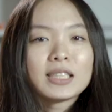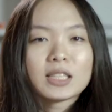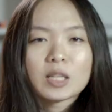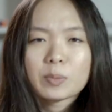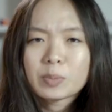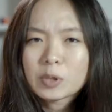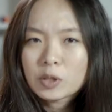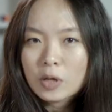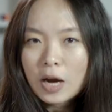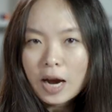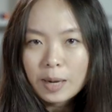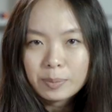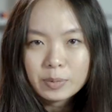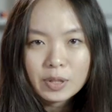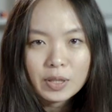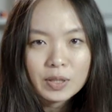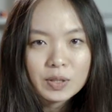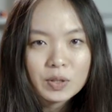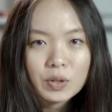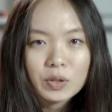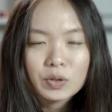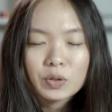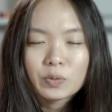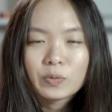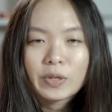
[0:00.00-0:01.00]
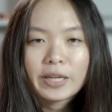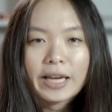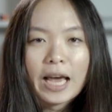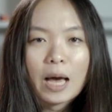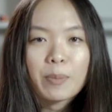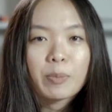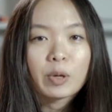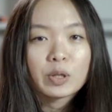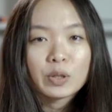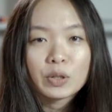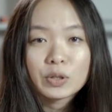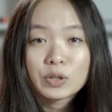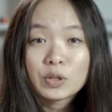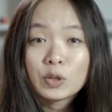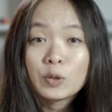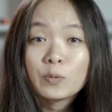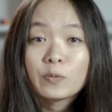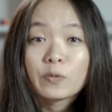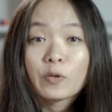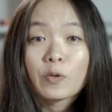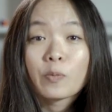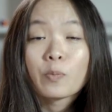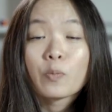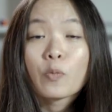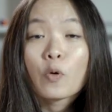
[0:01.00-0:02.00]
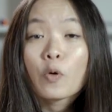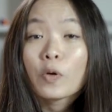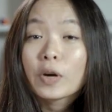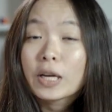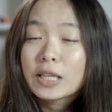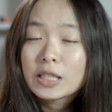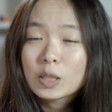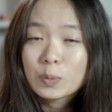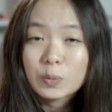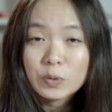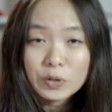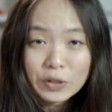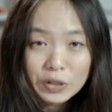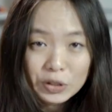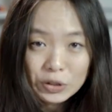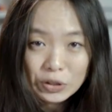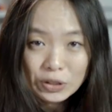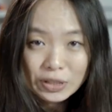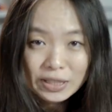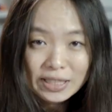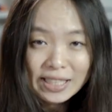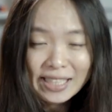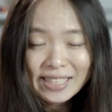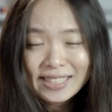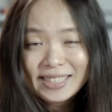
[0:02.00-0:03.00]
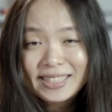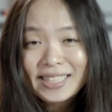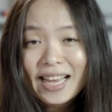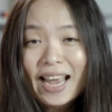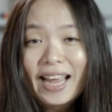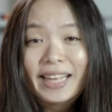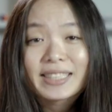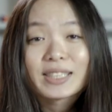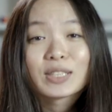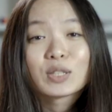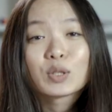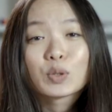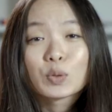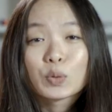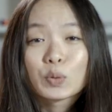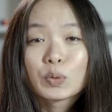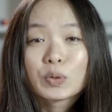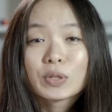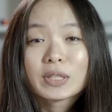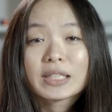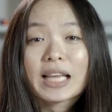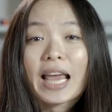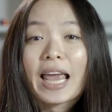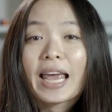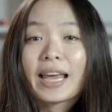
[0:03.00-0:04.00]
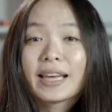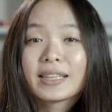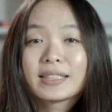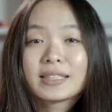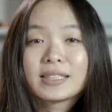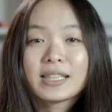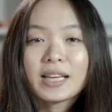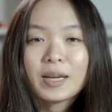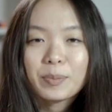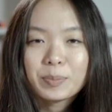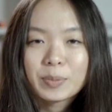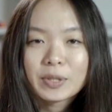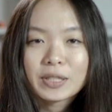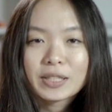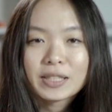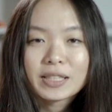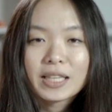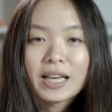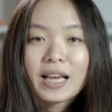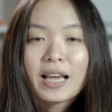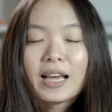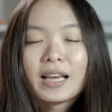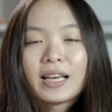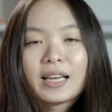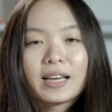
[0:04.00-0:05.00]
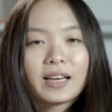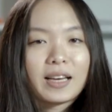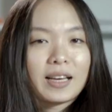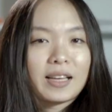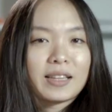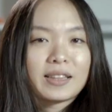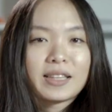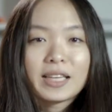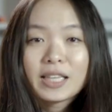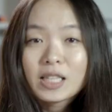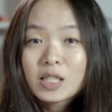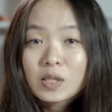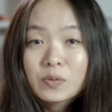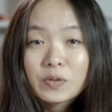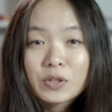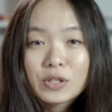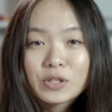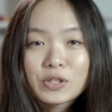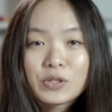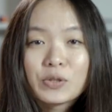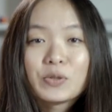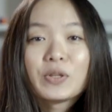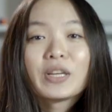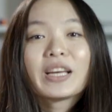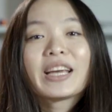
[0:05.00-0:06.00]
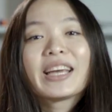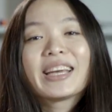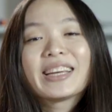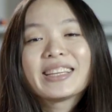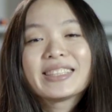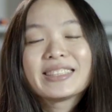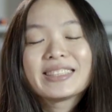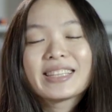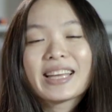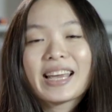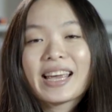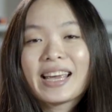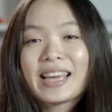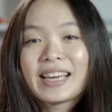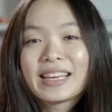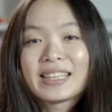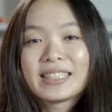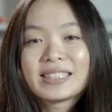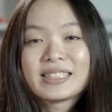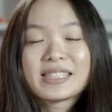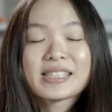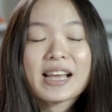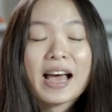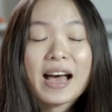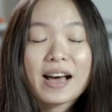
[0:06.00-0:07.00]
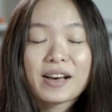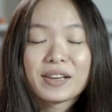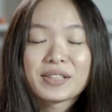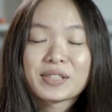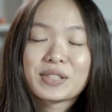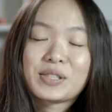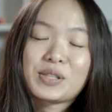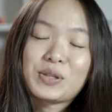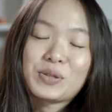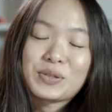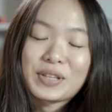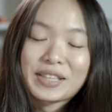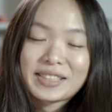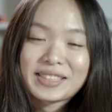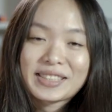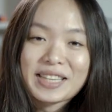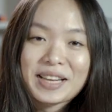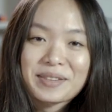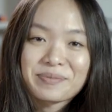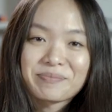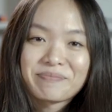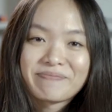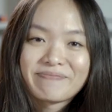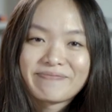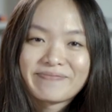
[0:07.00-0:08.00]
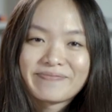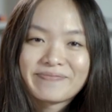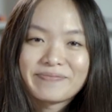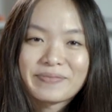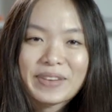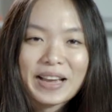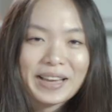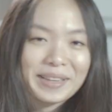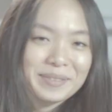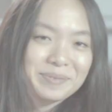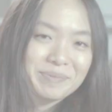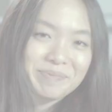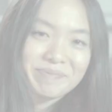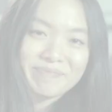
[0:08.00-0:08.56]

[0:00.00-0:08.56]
Subscribe to the Social Recap on YouTube for more inspiration, insights, tools, and tips. Thanks for tuning in, and I'll see you next time. Bye.